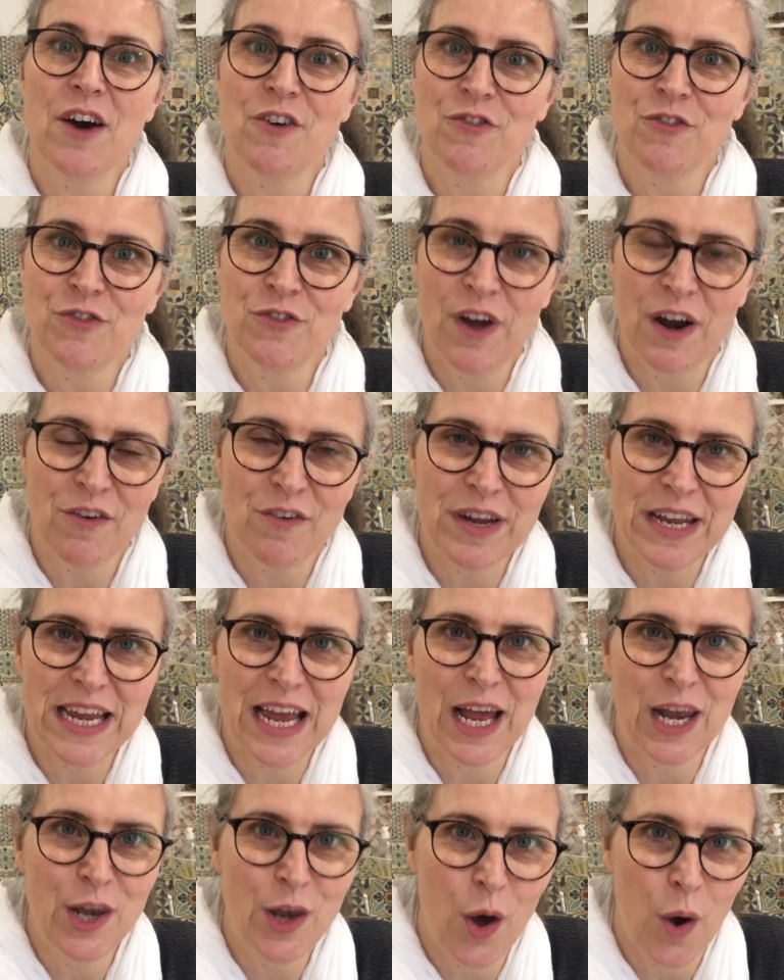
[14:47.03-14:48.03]
a
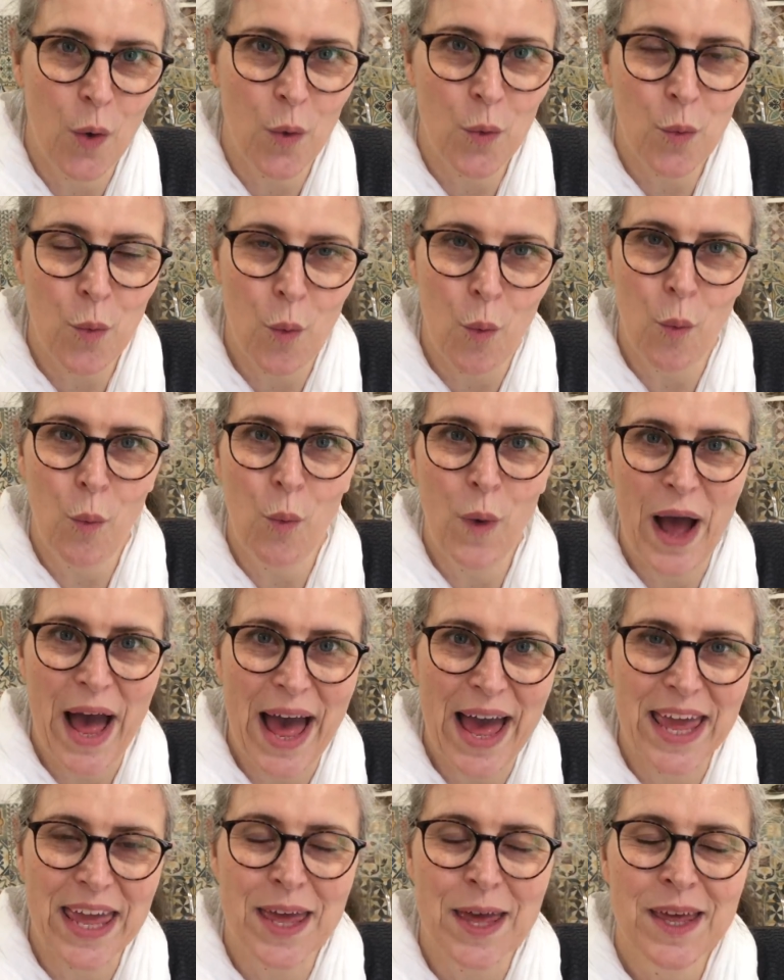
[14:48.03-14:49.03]
very long
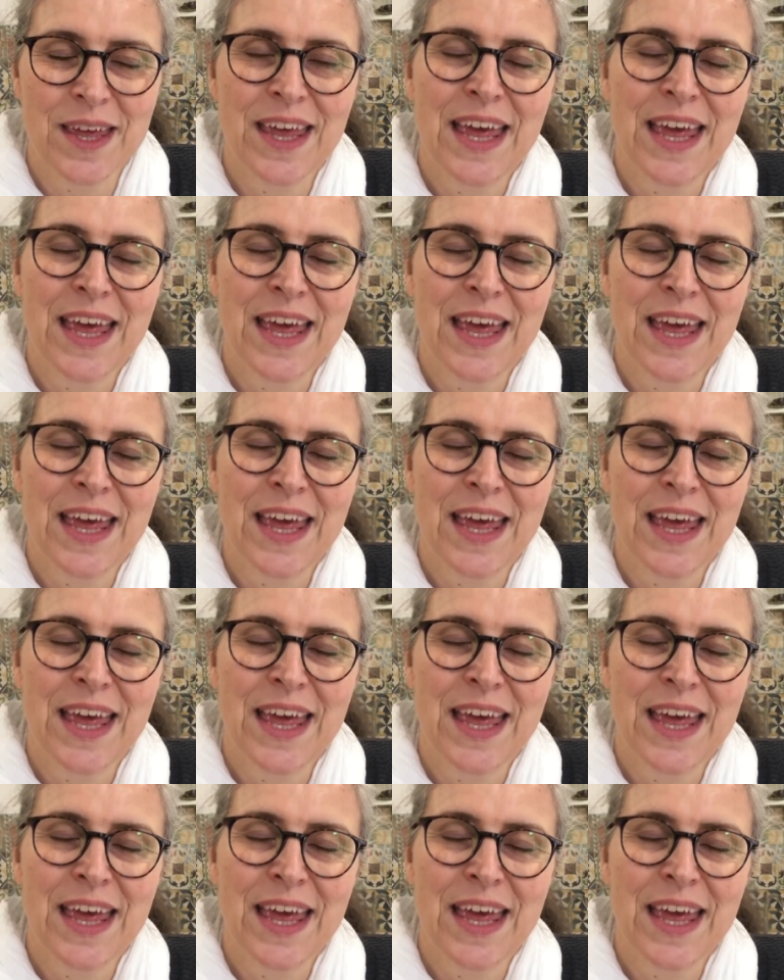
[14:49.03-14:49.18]
way.